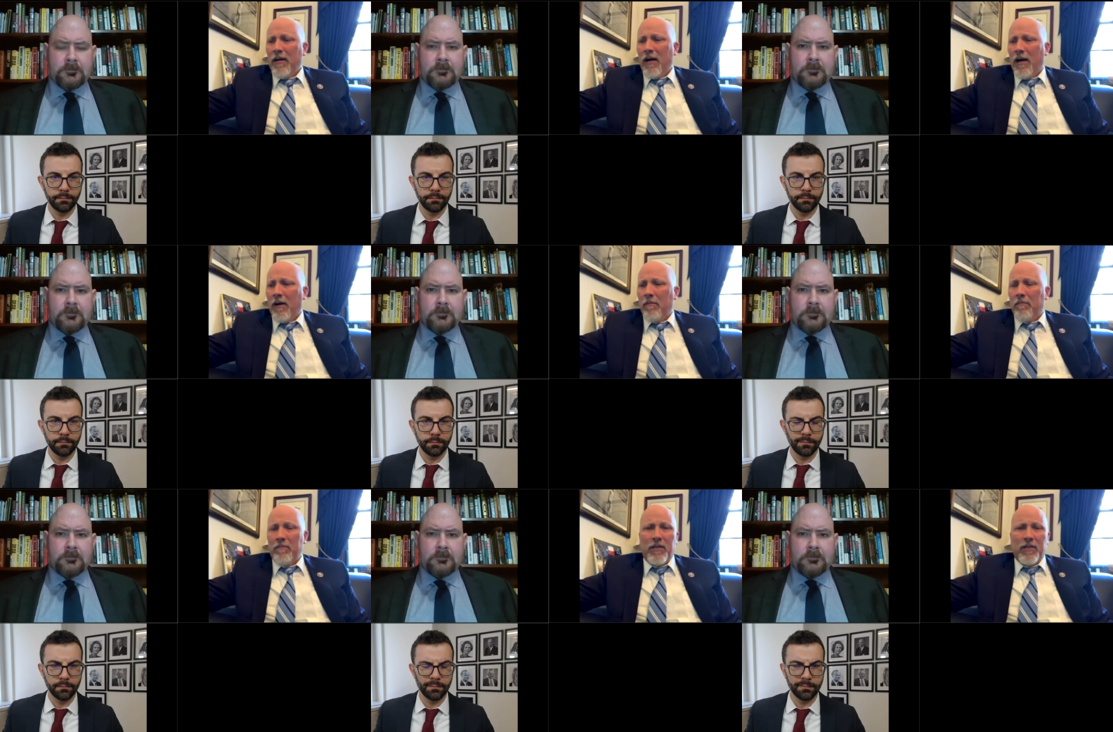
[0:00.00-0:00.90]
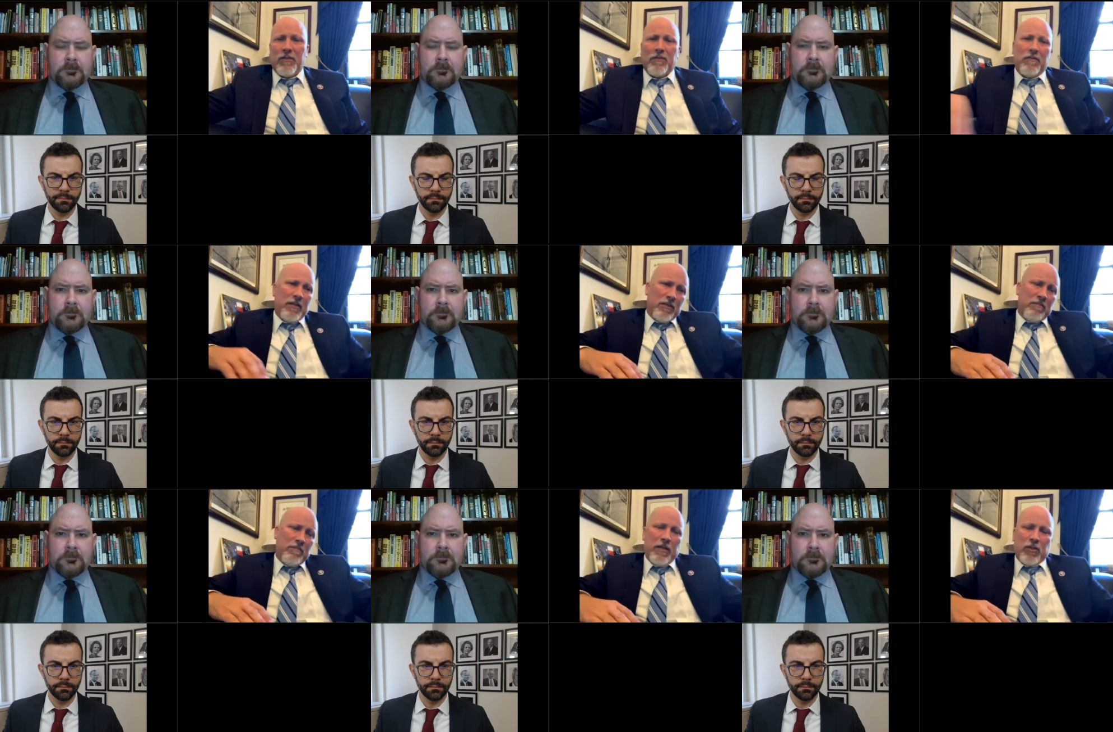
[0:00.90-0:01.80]
Speaker 1: Um, this
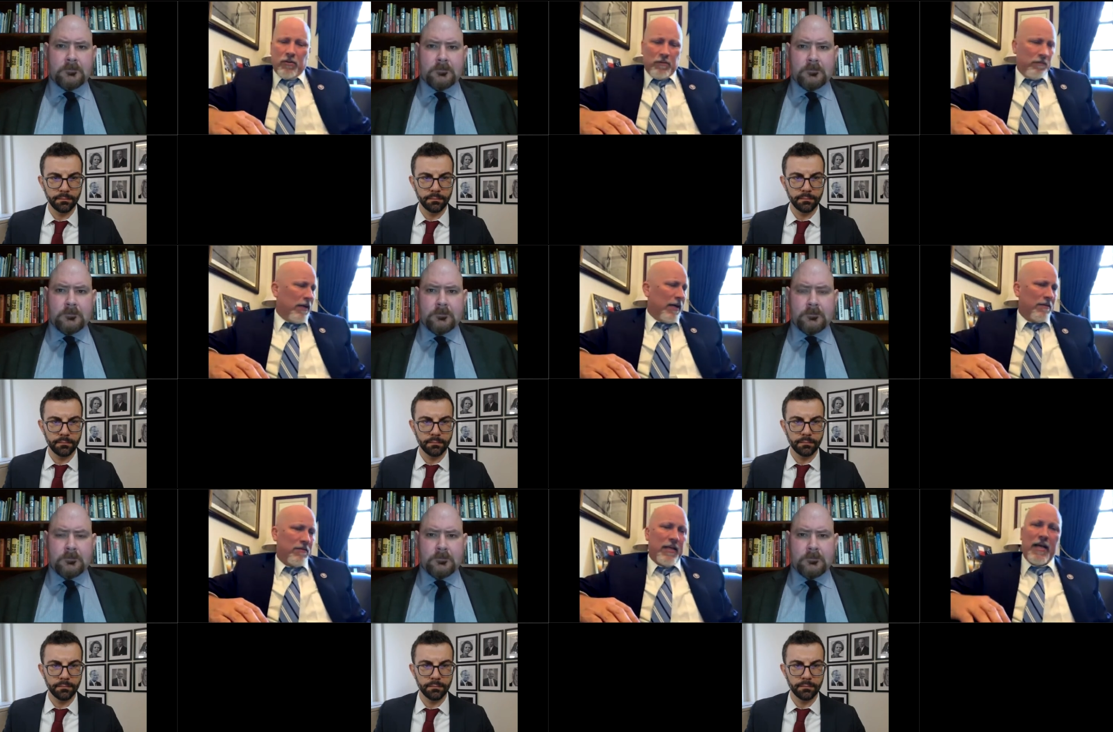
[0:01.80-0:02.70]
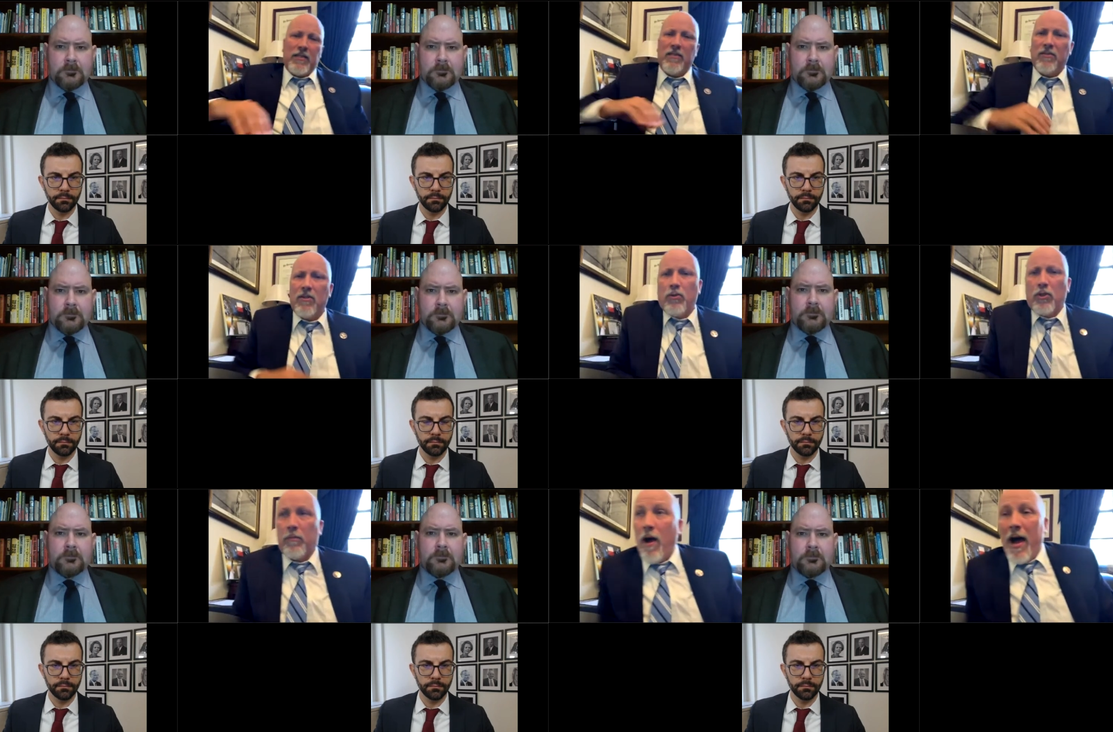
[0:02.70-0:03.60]
this missile uh, test is no
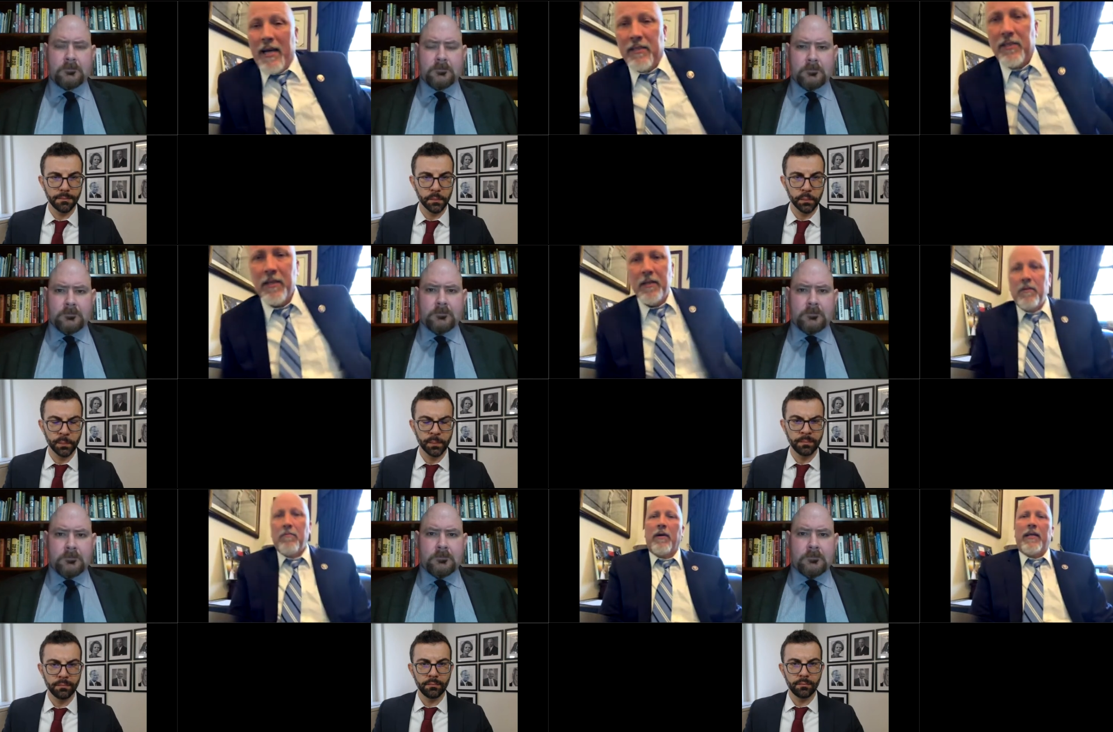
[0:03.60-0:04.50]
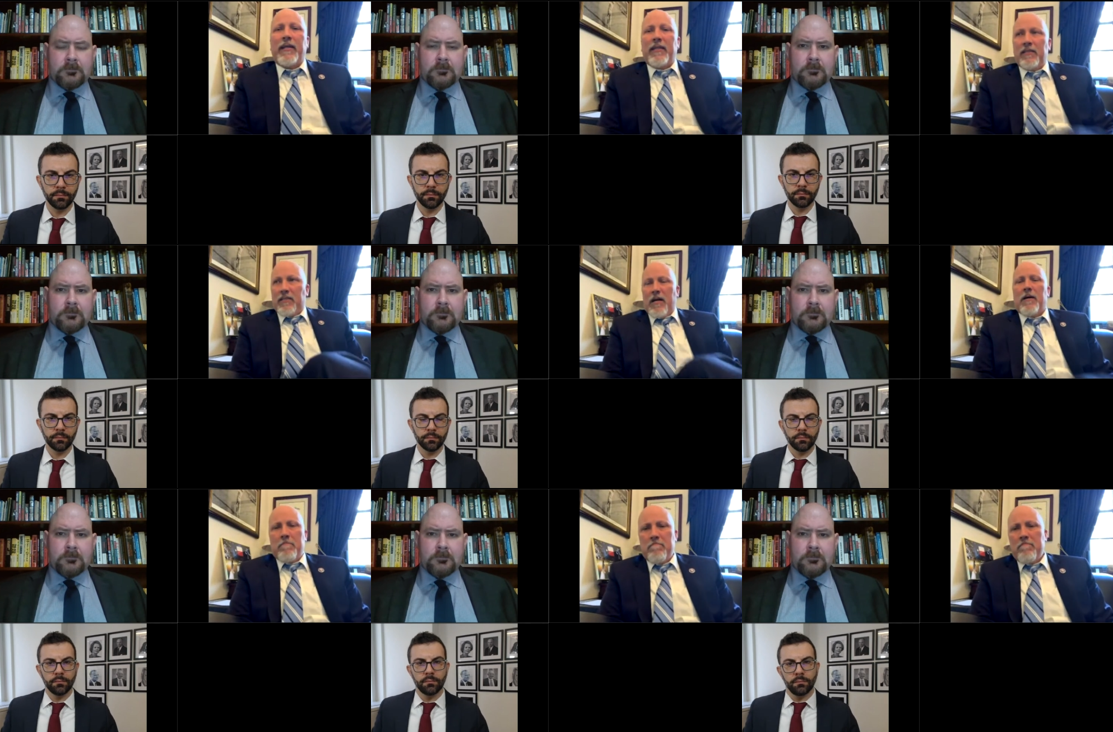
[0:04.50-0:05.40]
surprise, but it is
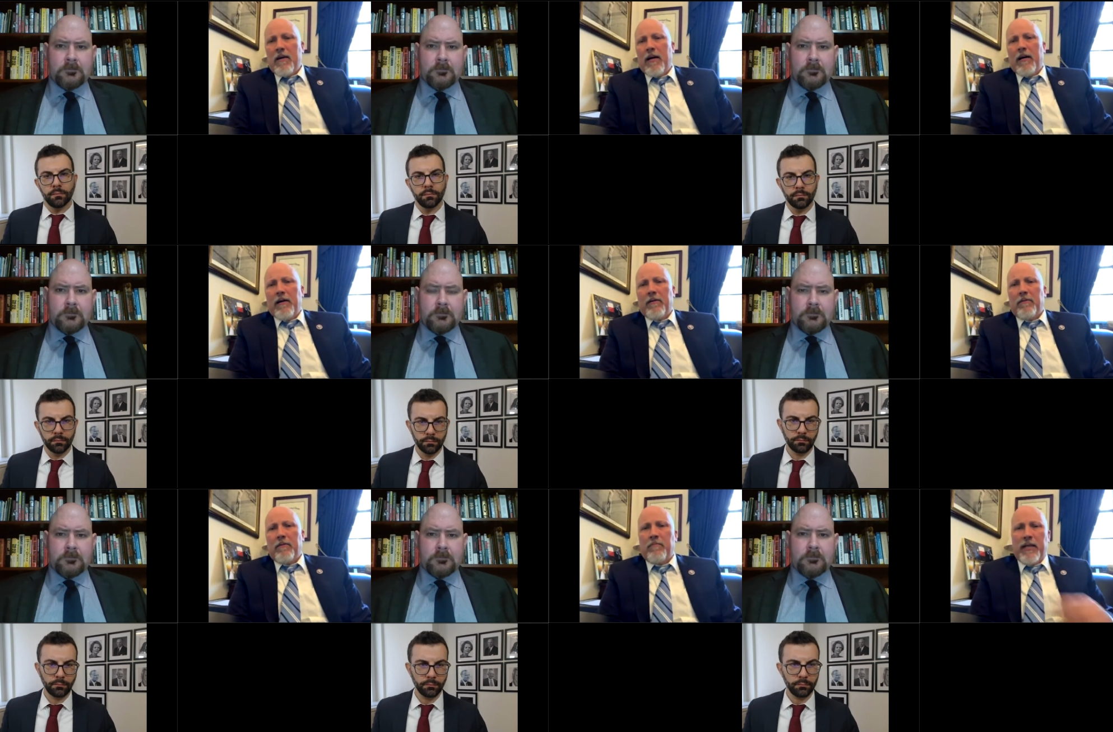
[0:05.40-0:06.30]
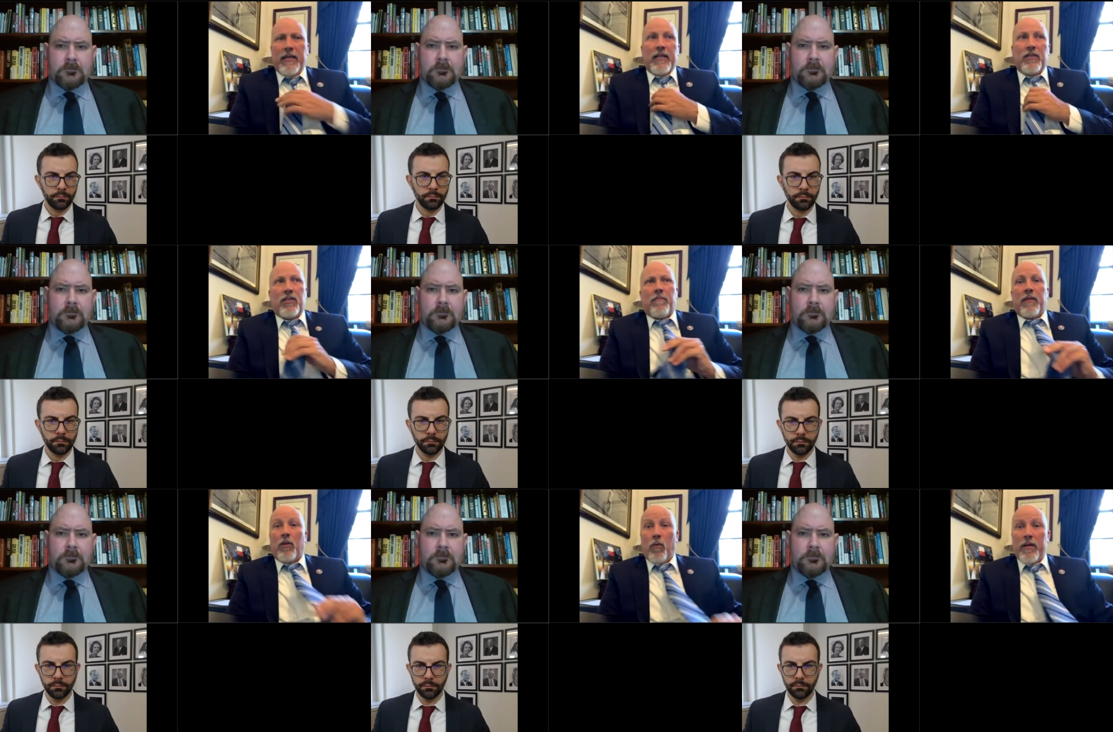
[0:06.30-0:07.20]
um, uh, but it is
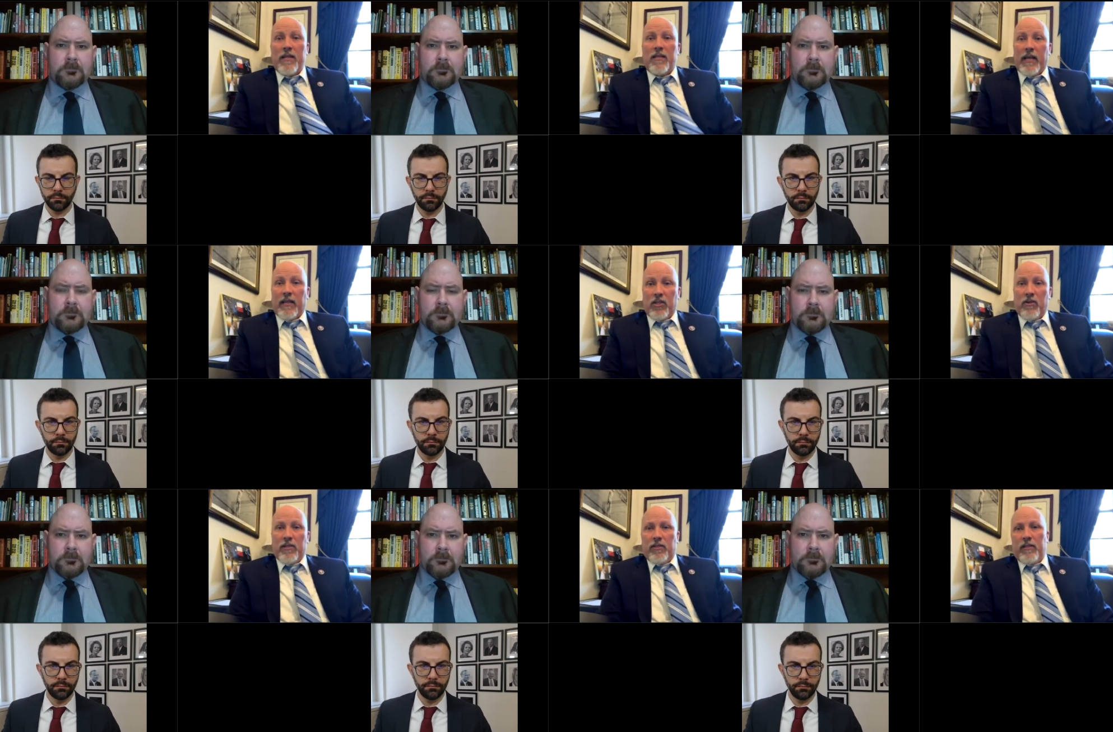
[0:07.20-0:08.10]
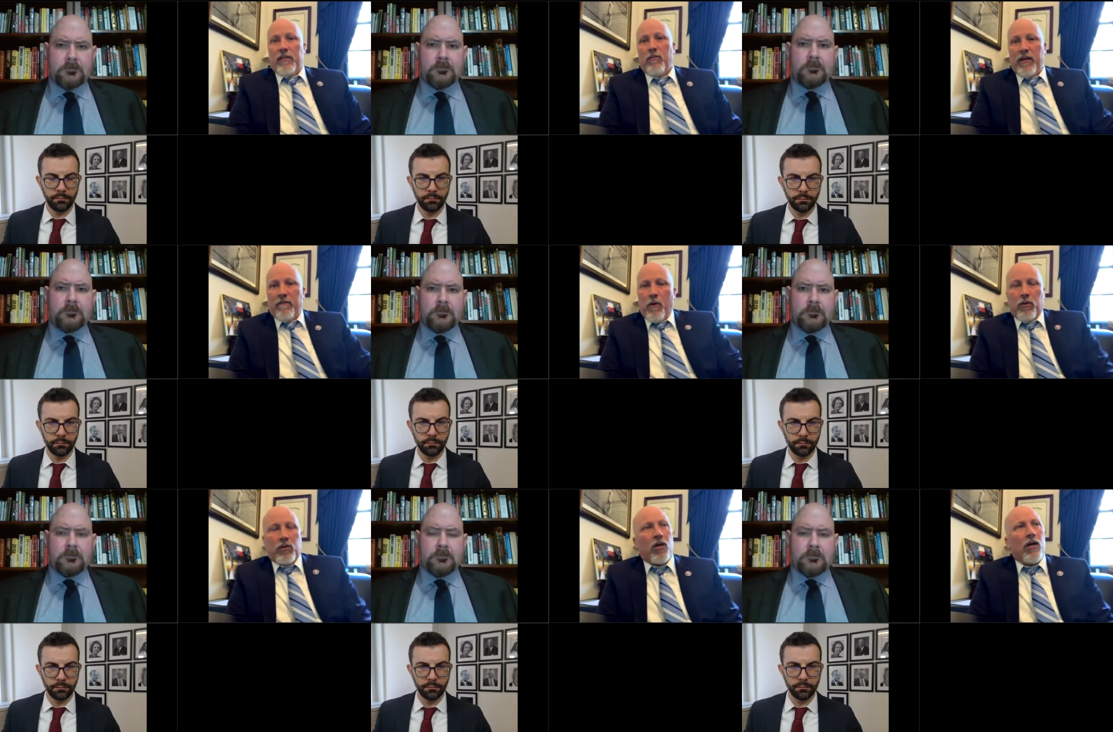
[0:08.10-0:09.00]
something that we need to take seriously. We need to
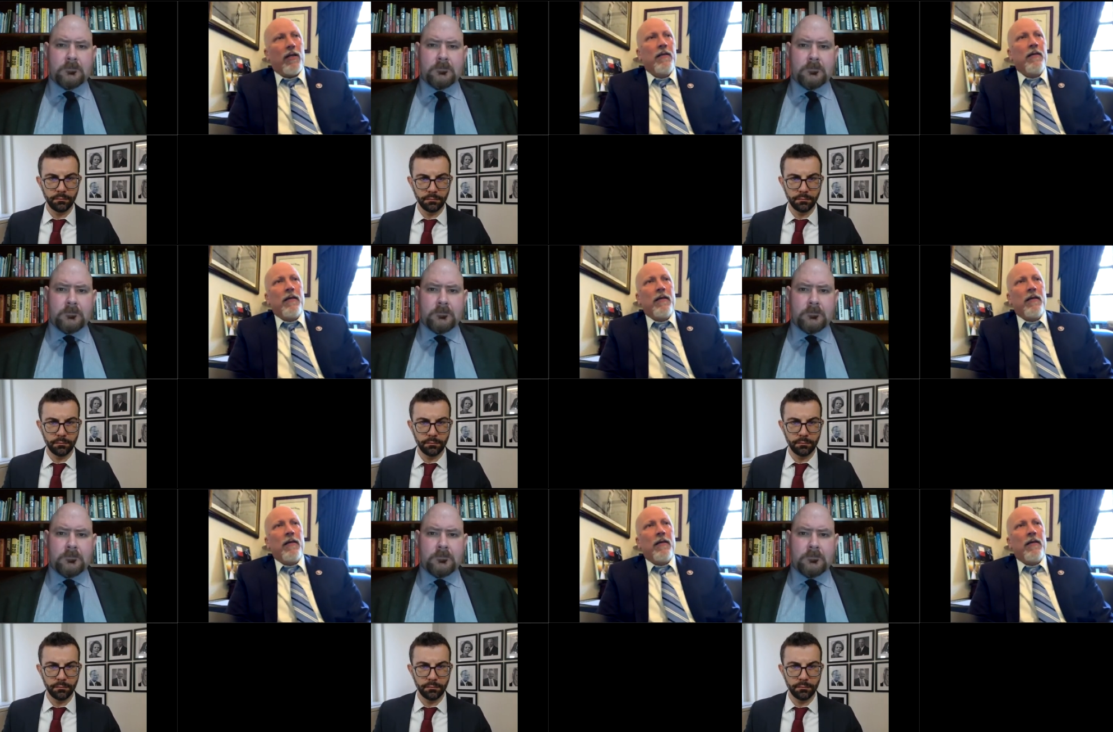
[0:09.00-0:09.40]
focus on,